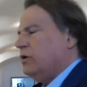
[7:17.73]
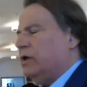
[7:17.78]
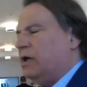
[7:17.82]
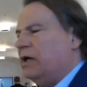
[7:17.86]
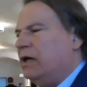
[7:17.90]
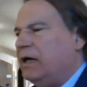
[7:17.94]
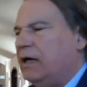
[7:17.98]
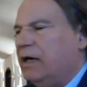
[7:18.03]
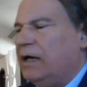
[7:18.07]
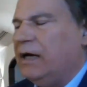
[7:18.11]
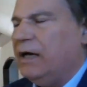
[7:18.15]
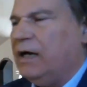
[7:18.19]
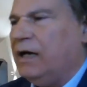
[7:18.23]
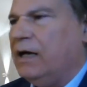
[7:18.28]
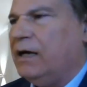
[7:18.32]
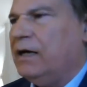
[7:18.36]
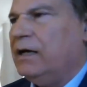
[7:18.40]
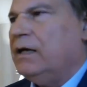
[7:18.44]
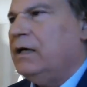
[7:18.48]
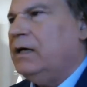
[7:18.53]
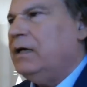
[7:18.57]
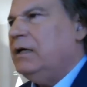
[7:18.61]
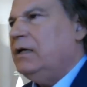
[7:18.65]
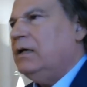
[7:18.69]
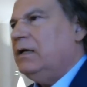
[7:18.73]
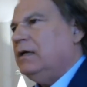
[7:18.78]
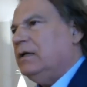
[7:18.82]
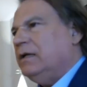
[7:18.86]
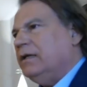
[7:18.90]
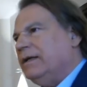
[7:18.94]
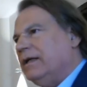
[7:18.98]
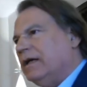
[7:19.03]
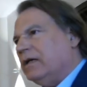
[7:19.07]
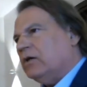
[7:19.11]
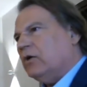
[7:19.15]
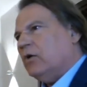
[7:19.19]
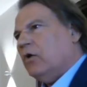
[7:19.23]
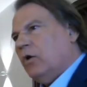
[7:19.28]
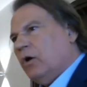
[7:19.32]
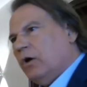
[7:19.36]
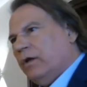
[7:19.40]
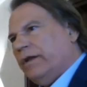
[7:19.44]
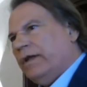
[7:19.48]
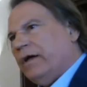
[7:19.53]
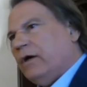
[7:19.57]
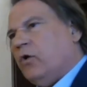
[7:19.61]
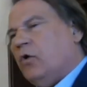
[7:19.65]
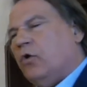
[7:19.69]

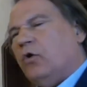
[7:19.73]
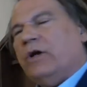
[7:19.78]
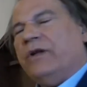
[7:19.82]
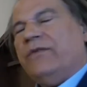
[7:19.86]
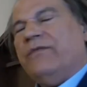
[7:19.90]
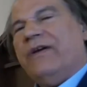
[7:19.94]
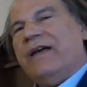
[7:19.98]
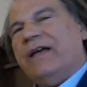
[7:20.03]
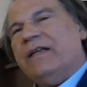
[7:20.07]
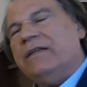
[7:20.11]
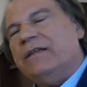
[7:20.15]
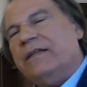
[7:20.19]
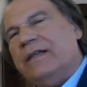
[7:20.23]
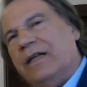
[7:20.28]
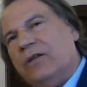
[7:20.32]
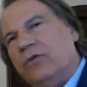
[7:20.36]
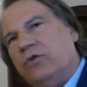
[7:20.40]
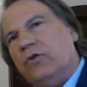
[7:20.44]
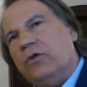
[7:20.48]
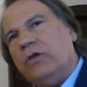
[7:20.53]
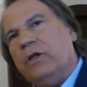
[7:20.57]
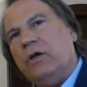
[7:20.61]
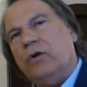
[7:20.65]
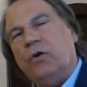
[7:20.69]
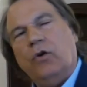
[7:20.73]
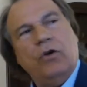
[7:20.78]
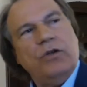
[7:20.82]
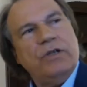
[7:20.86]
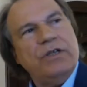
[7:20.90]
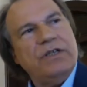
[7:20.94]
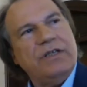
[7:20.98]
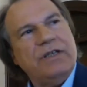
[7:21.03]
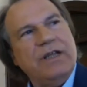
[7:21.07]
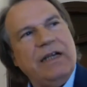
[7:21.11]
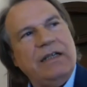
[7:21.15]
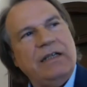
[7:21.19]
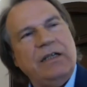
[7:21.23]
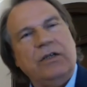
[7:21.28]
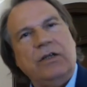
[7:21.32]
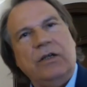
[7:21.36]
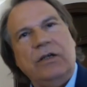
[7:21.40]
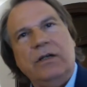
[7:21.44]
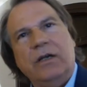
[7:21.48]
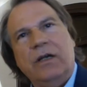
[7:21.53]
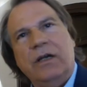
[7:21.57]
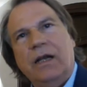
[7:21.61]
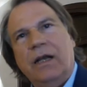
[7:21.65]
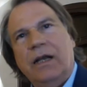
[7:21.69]
the whole event, Nanotechnology, started
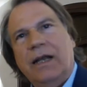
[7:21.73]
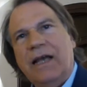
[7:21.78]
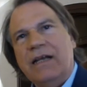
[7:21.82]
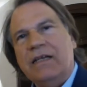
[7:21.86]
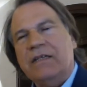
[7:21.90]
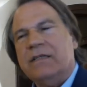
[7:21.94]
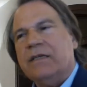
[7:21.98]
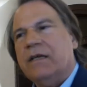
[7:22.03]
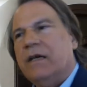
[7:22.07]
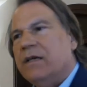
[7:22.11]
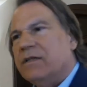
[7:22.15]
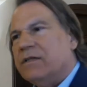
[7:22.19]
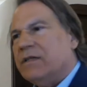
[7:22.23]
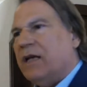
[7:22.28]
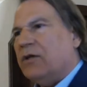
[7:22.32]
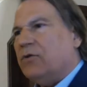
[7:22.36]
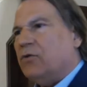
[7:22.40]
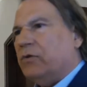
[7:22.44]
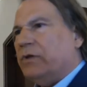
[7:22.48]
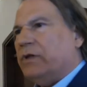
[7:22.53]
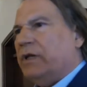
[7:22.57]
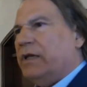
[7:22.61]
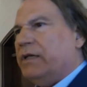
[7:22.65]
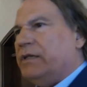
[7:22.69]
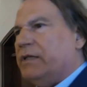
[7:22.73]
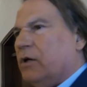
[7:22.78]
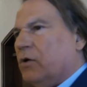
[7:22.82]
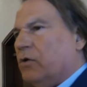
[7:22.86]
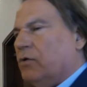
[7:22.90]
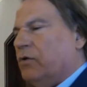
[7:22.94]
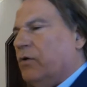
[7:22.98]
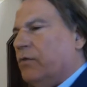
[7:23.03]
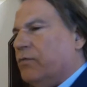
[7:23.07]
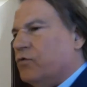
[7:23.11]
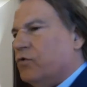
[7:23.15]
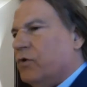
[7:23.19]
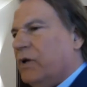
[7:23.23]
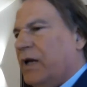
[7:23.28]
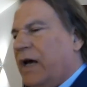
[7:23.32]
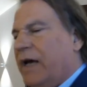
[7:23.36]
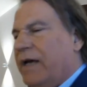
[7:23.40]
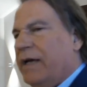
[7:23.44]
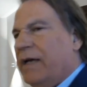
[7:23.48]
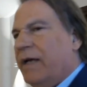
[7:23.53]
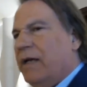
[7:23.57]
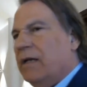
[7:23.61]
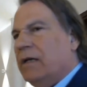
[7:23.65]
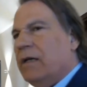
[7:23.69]
on last Saturday, 2nd of July,
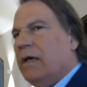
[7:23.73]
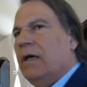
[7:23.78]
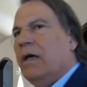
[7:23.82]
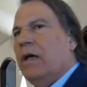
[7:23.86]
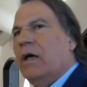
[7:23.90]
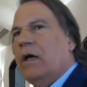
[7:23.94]
and